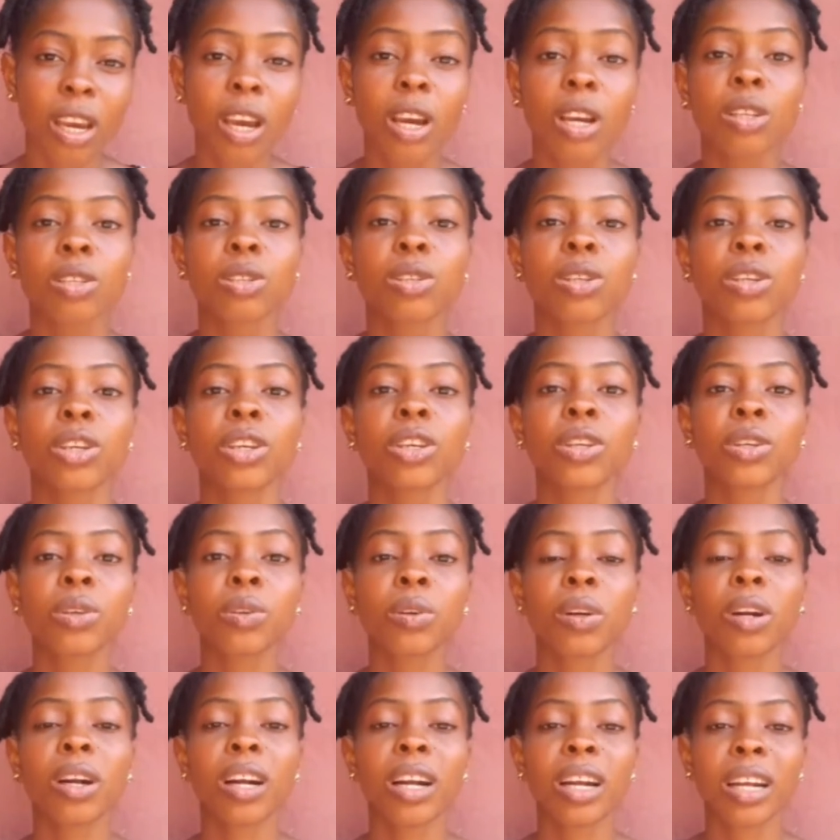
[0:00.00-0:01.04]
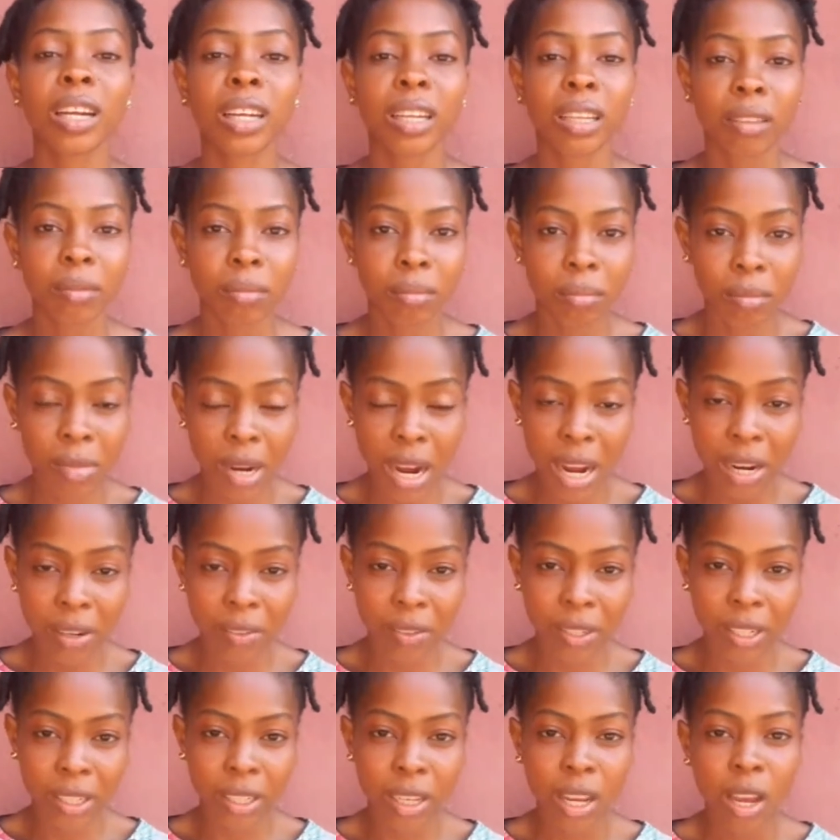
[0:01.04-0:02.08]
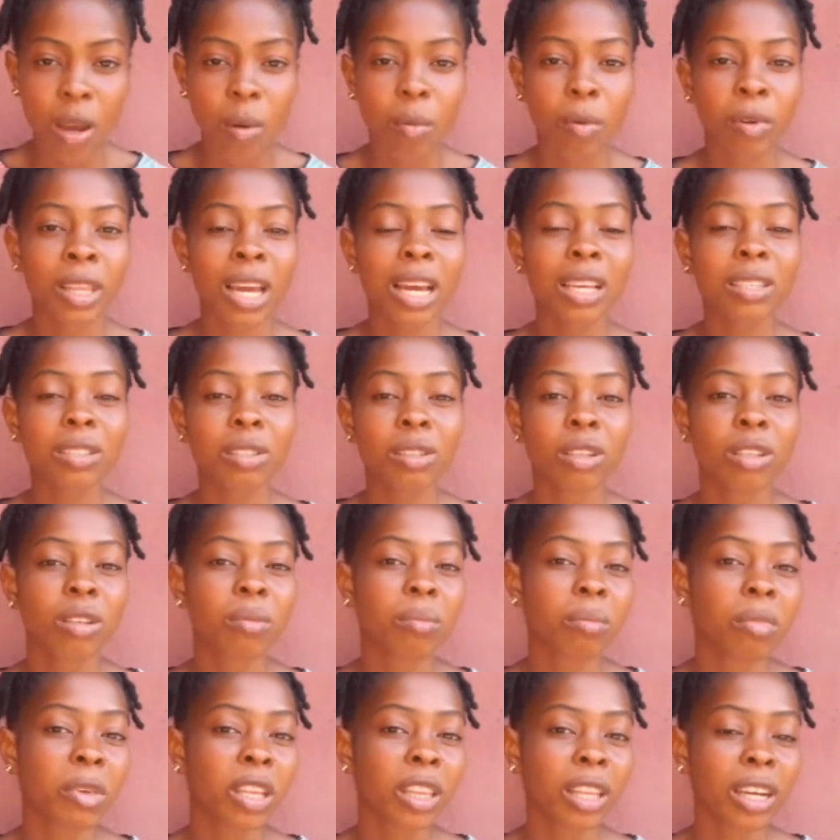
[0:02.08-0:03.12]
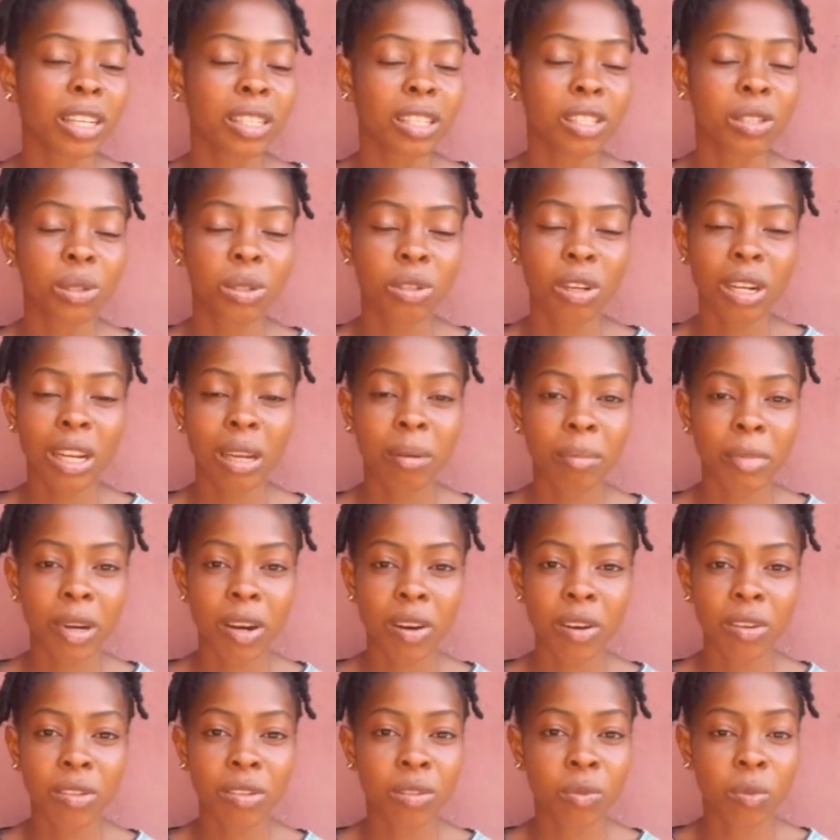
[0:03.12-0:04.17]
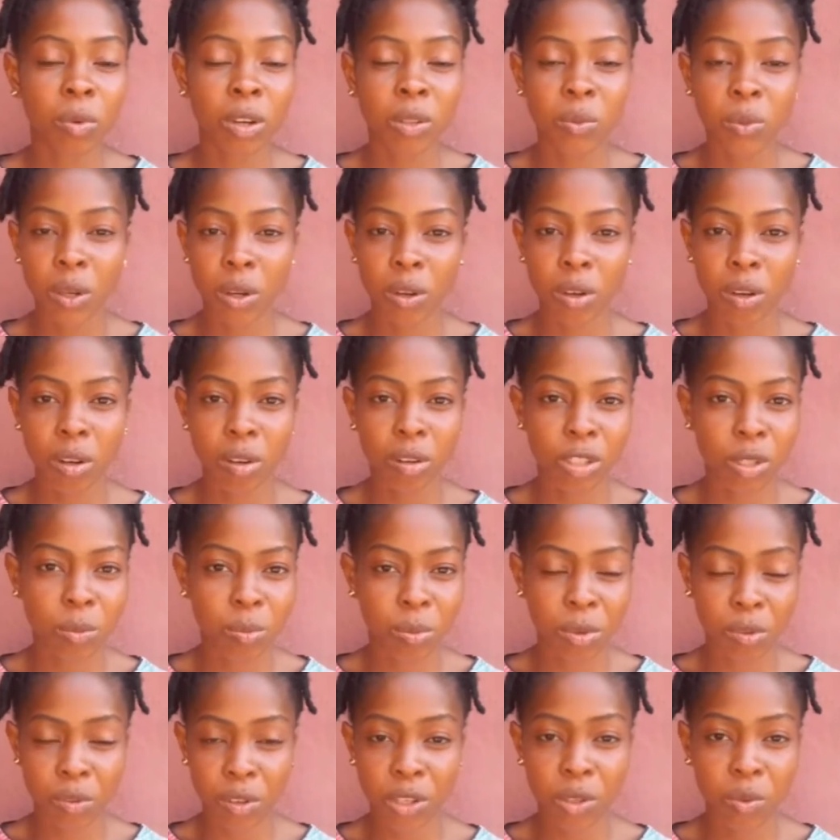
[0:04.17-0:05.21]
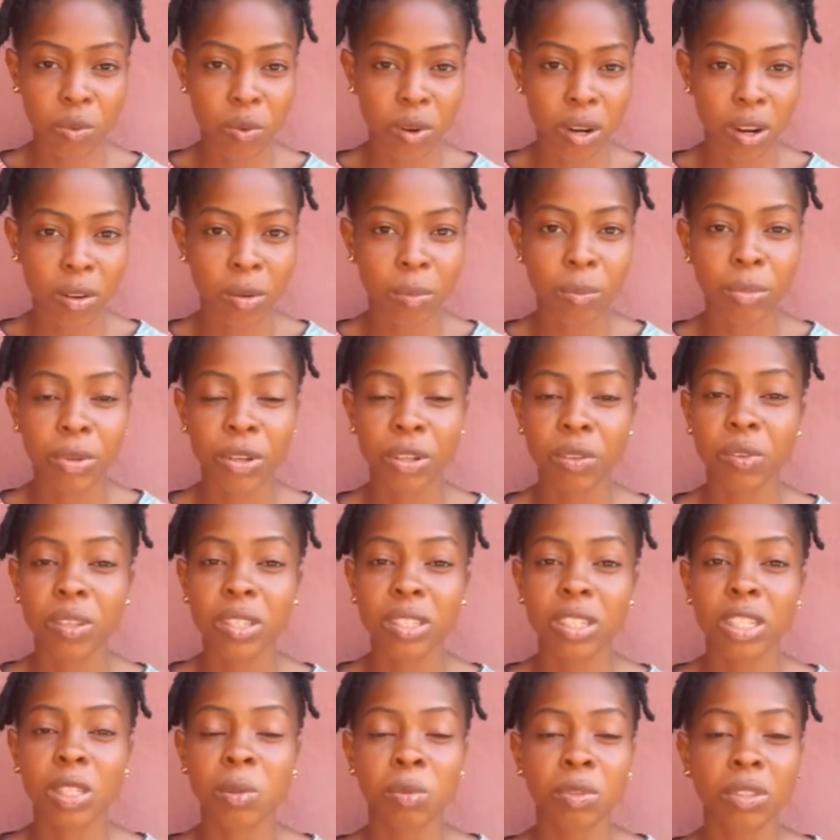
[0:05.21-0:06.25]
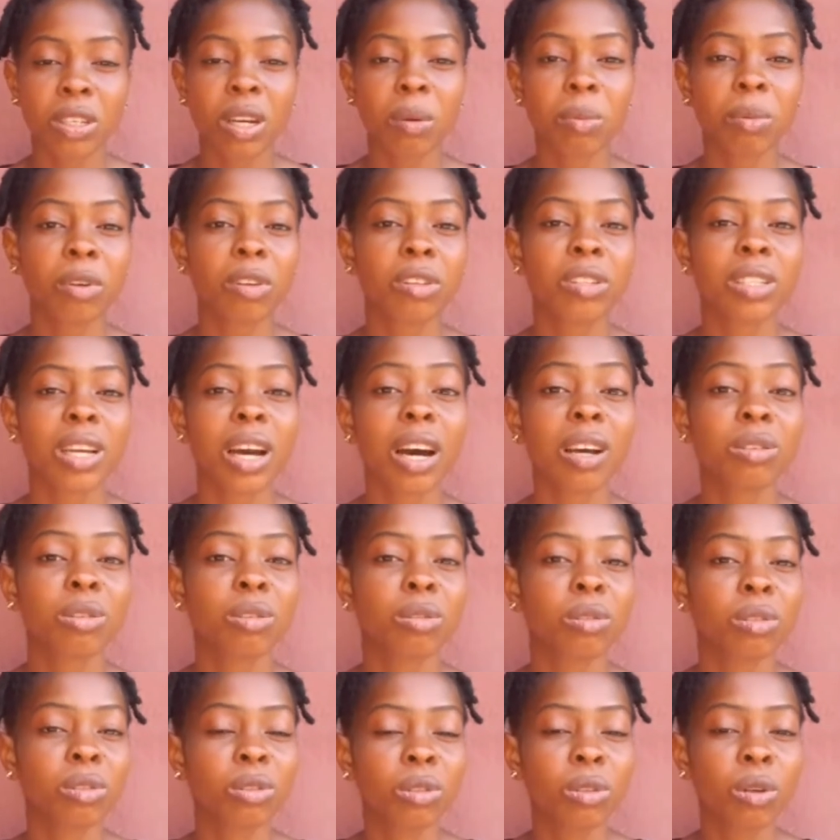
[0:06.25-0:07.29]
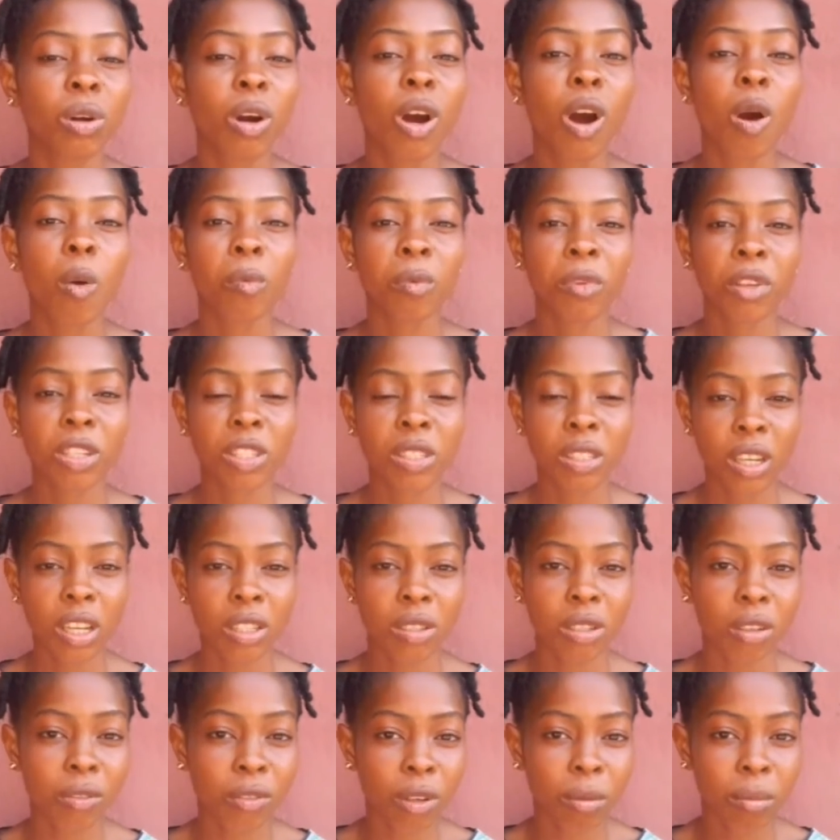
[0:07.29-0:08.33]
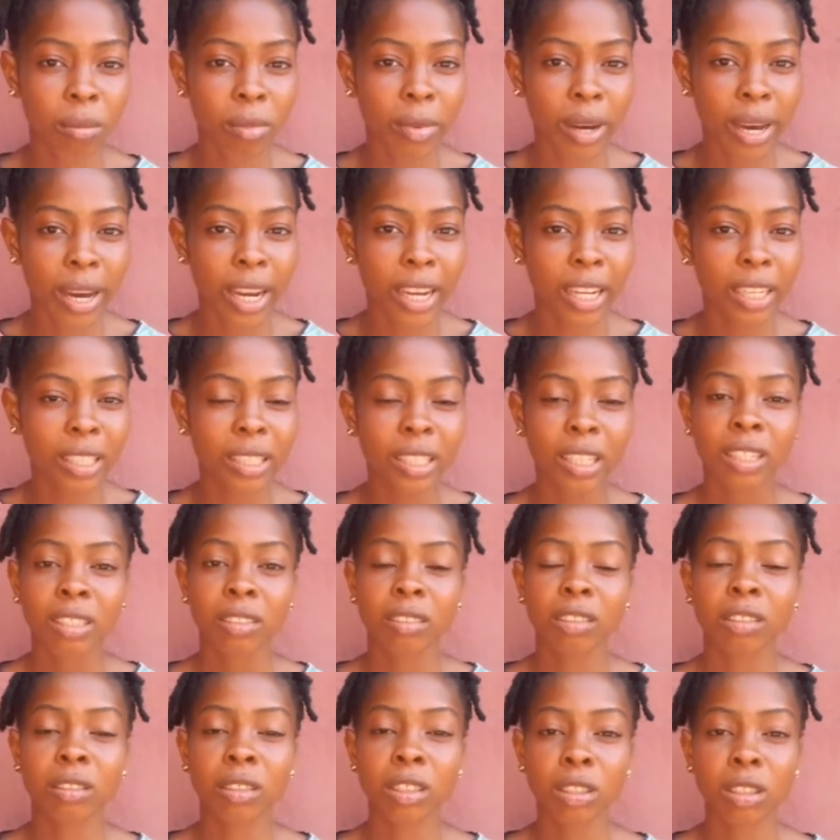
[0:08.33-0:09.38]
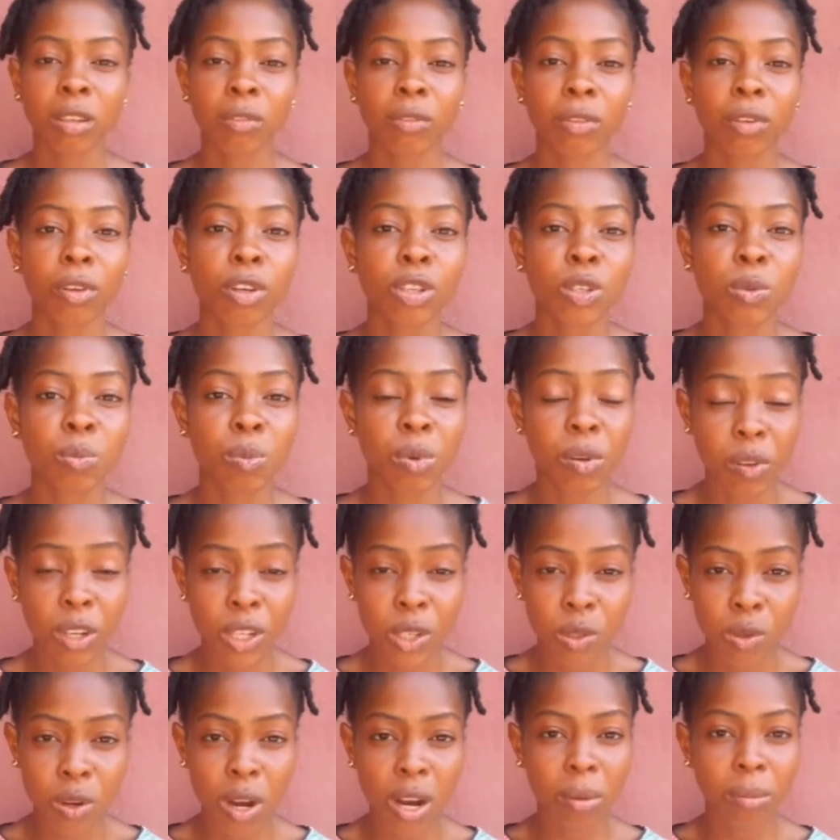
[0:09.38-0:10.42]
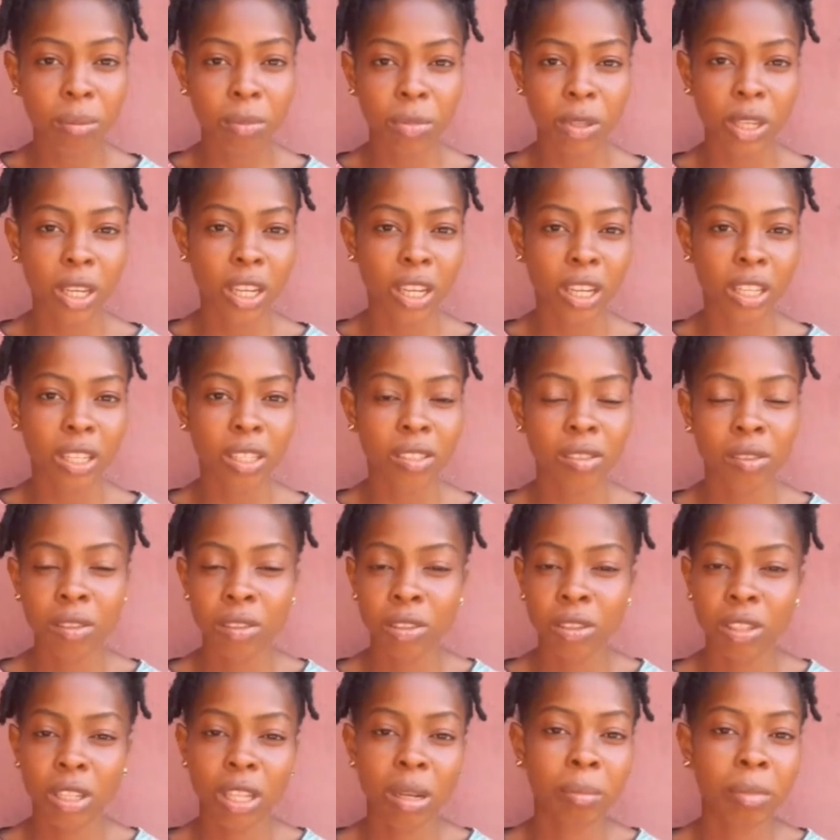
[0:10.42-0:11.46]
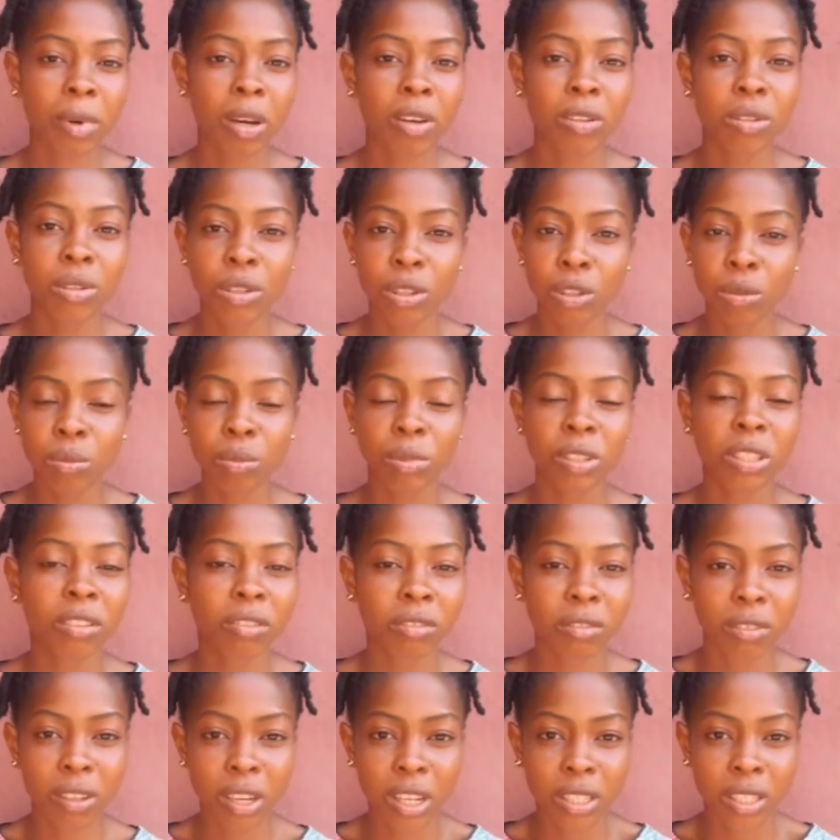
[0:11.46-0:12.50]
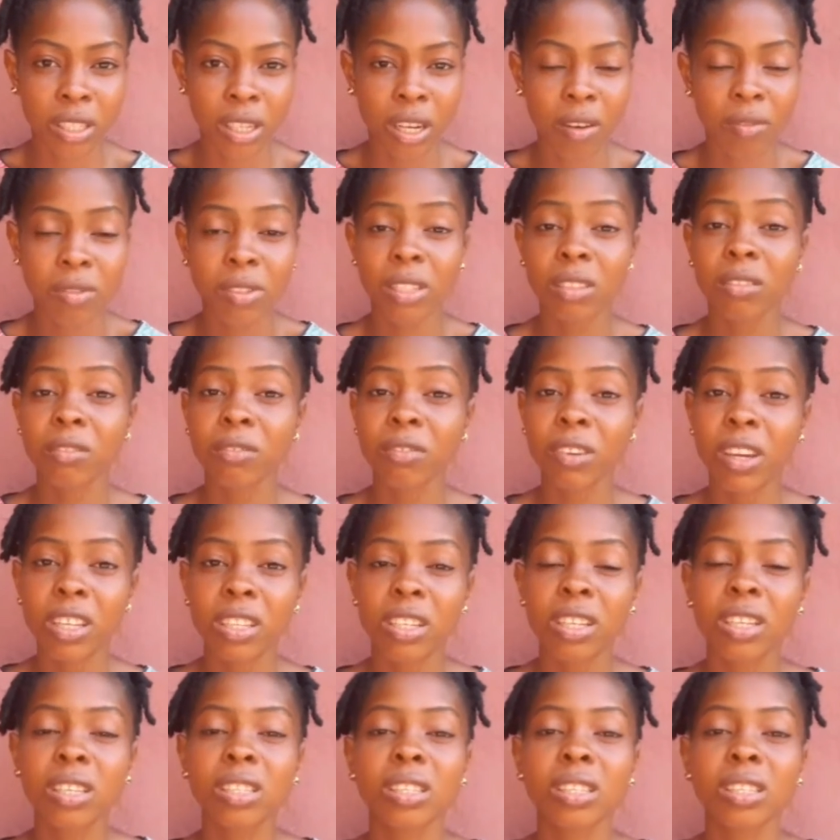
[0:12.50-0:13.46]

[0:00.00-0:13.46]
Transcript: till you are married. But that doesn't mean that it's all about what we call spiritual purity. Spiritual purity has to do with the state of your mind, the state of your spiritual being. It's not just about you being a virgin. I've seen virgins